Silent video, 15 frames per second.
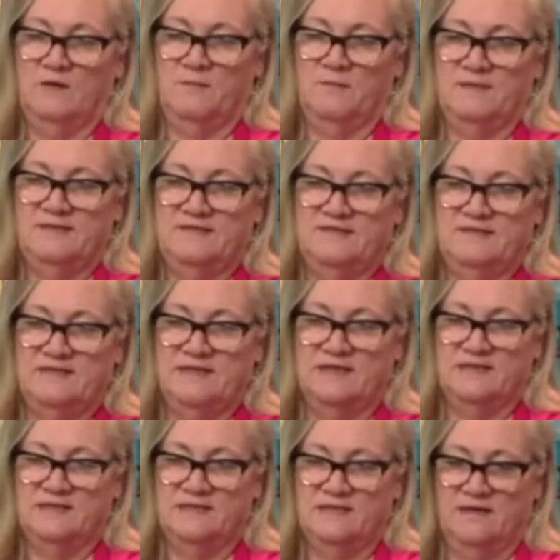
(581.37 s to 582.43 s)
going to put
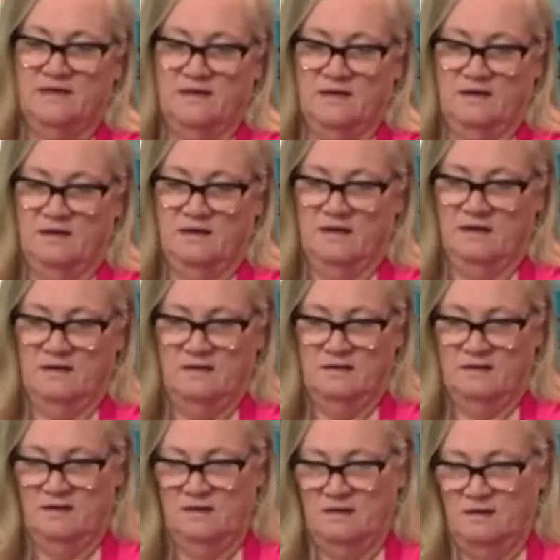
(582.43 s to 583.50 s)
6 in here.
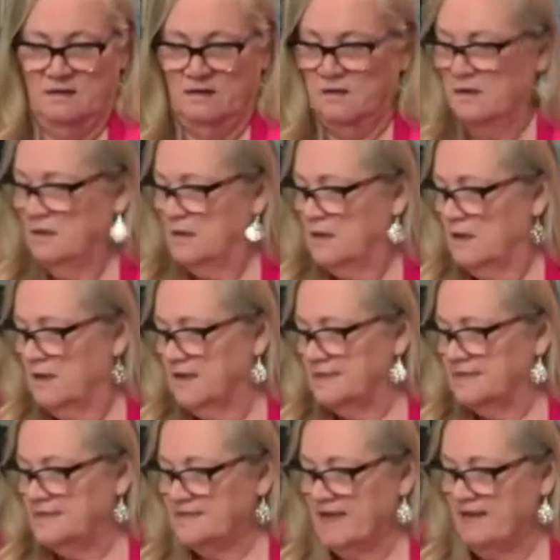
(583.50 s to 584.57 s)
You
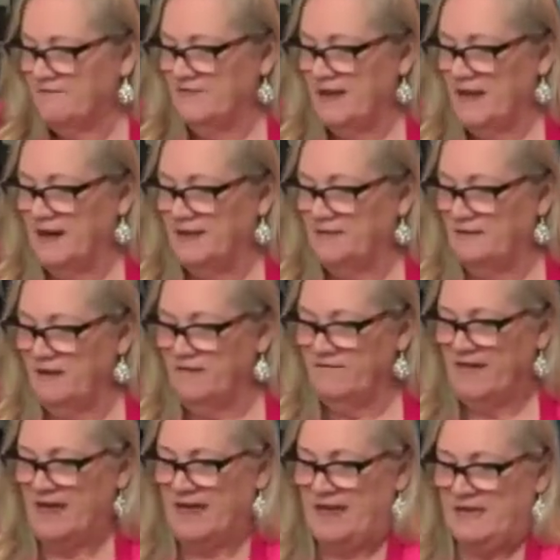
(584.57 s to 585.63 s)
can save that. I
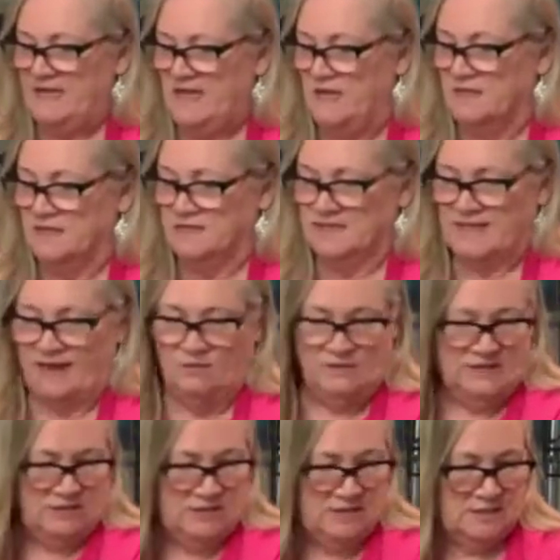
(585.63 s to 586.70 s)
love egg
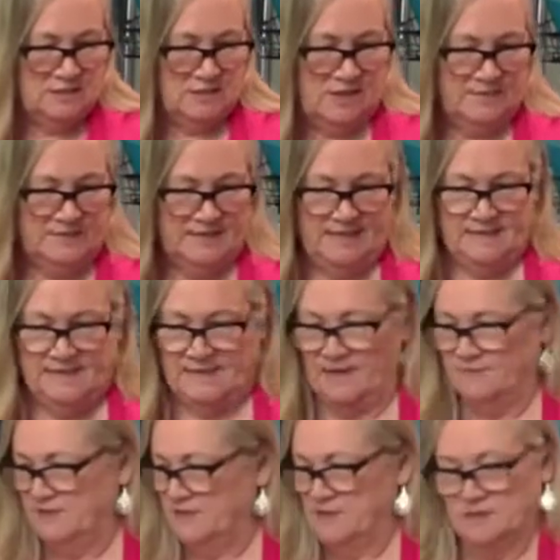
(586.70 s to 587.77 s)
sandwiches, scrambled egg
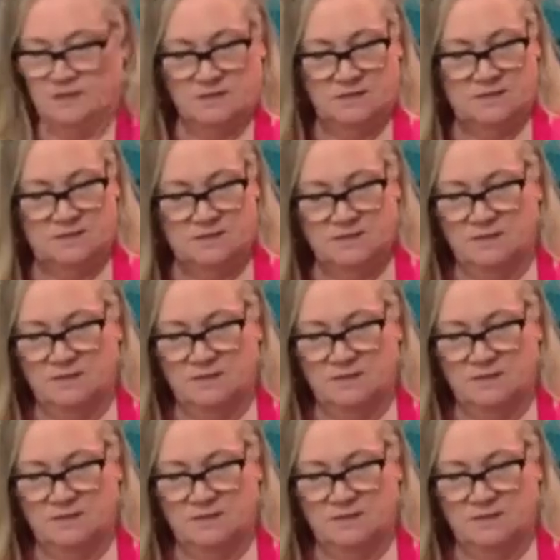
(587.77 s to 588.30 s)
sandwiches.